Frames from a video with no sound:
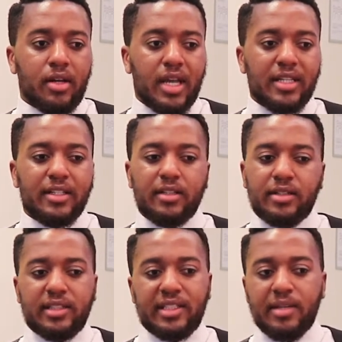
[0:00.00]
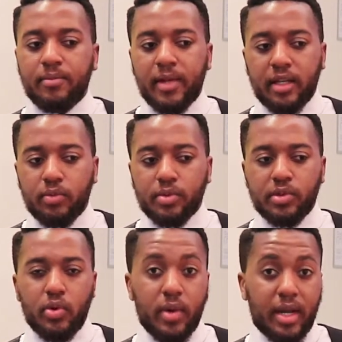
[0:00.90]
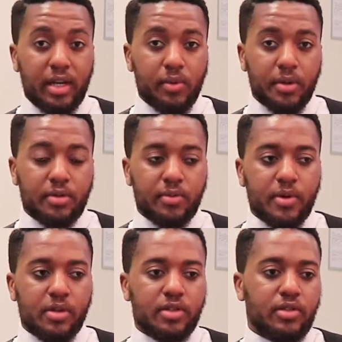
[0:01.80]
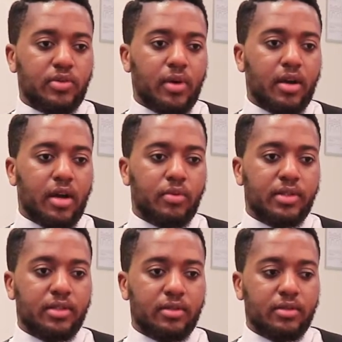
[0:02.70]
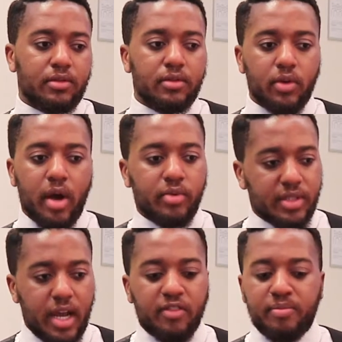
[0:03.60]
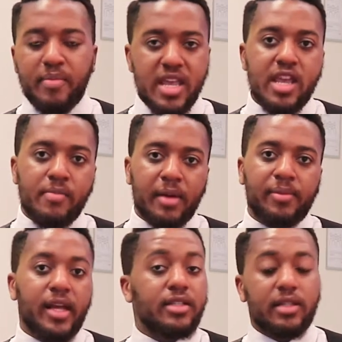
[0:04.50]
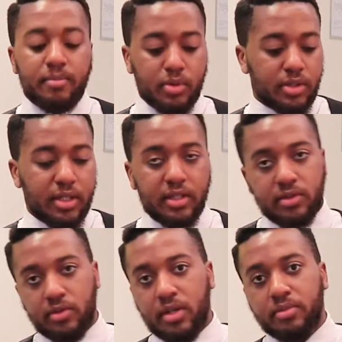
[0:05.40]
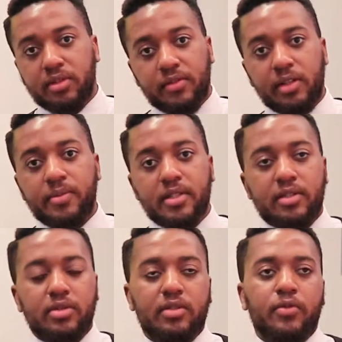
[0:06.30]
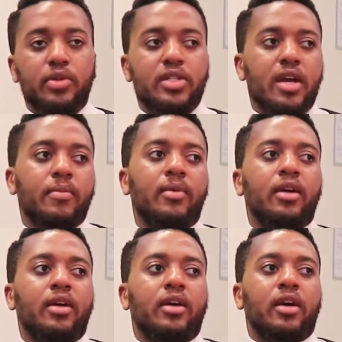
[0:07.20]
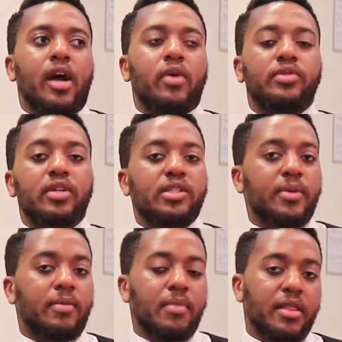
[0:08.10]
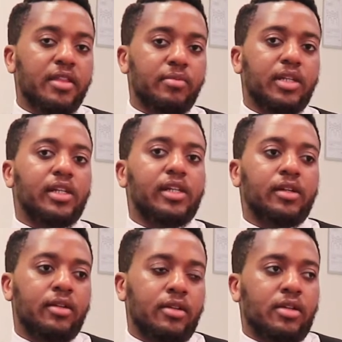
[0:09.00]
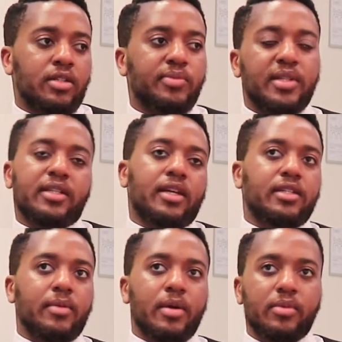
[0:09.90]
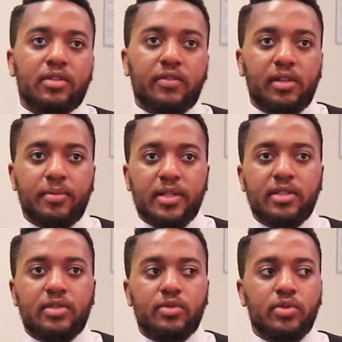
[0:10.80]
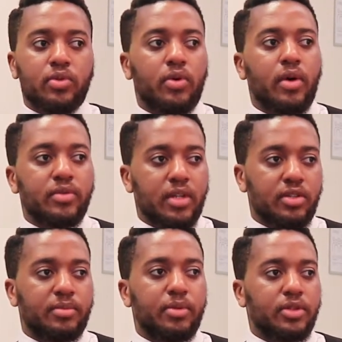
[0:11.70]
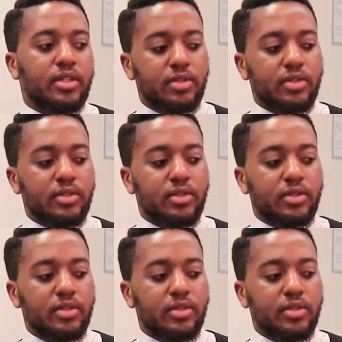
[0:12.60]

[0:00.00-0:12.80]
It didn't seem like it was going anywhere, to be honest. So I was kind of making my plans. I booked tickets to come to the Philippines. It was the first time I was going to spend a month in Manila. It was my second time coming to the Philippines. So I was booked.